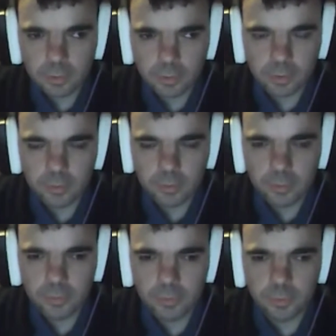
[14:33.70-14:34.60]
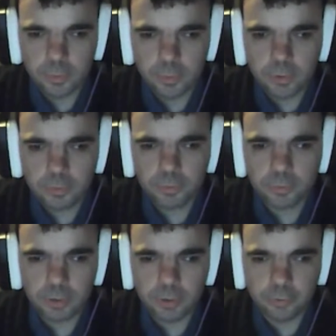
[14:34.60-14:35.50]
Okay. The
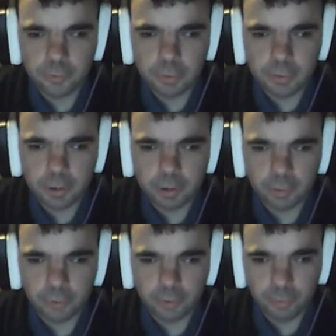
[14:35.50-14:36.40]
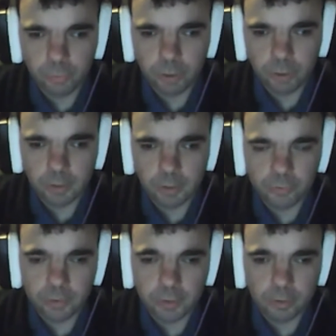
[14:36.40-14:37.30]
witness is the main character and
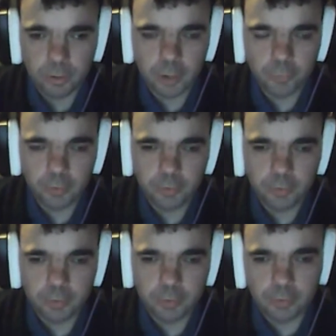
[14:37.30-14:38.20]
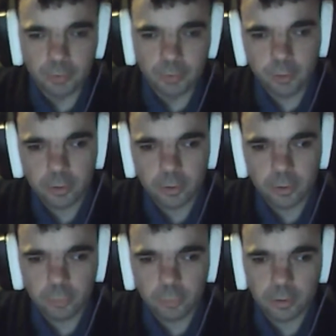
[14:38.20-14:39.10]
is in every scene.
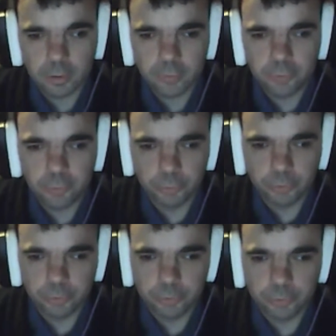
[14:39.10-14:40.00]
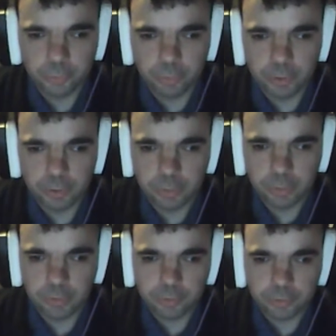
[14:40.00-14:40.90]
When it's your turn to play the
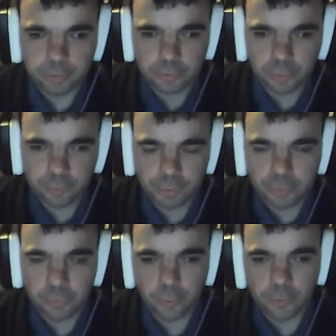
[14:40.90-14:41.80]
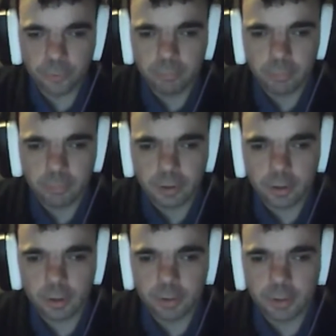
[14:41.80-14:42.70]
witness, you speak for them,
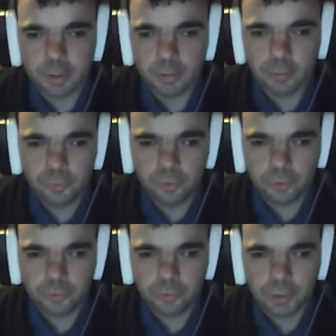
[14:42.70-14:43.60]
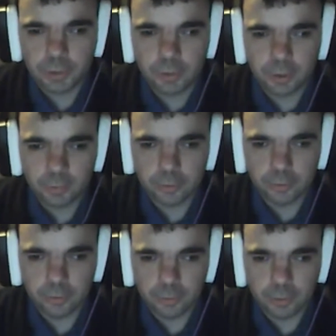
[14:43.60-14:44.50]
again, just like an
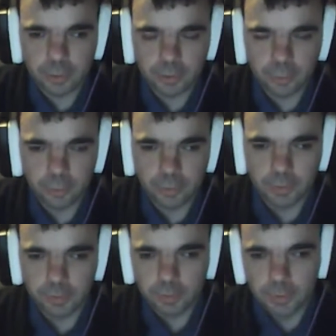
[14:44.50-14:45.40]
actor in a movie.